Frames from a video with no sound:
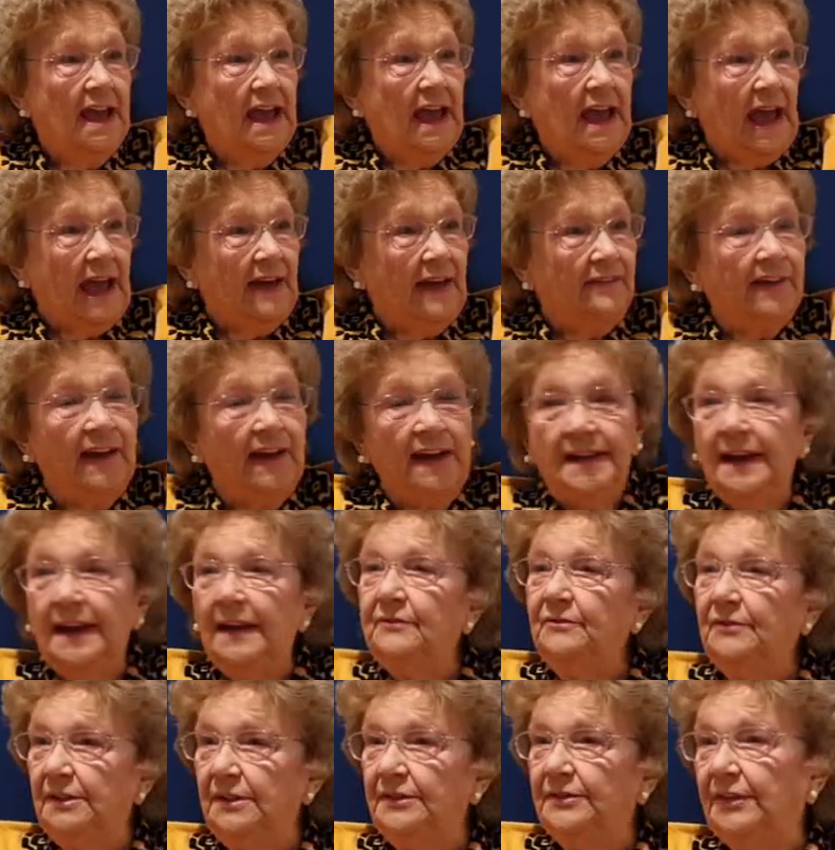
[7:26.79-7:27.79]
I've had
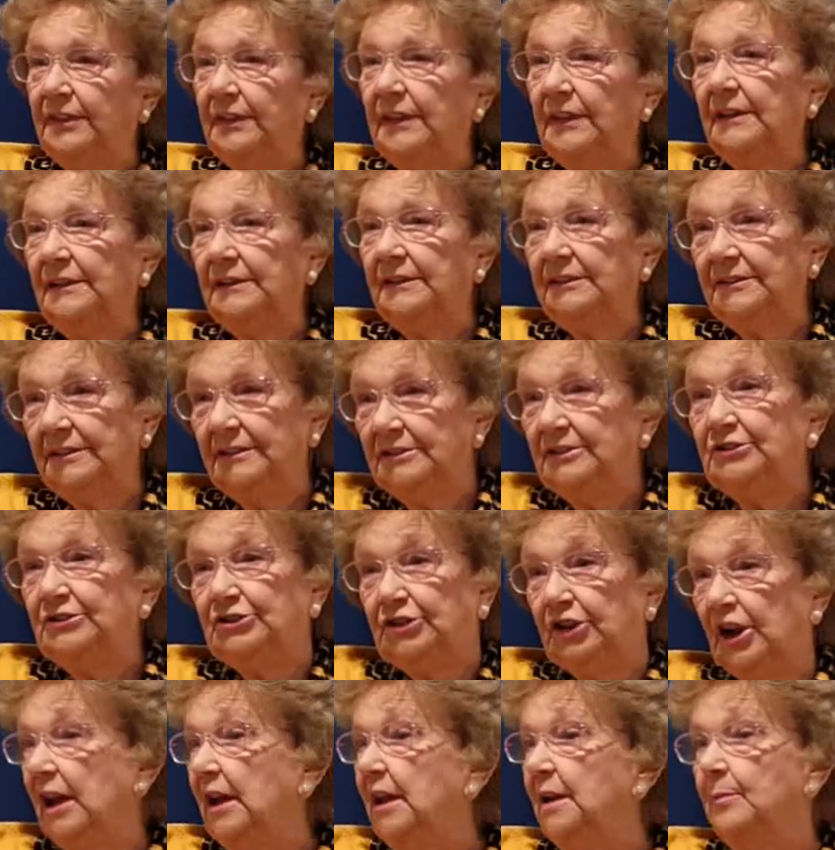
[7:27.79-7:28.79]

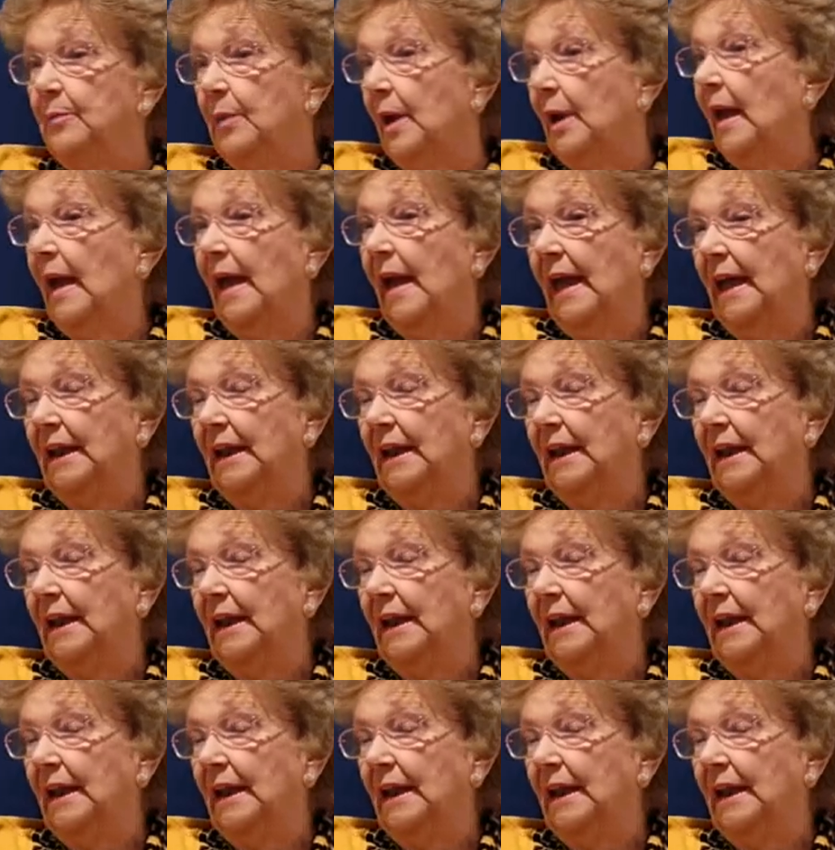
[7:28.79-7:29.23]
everything.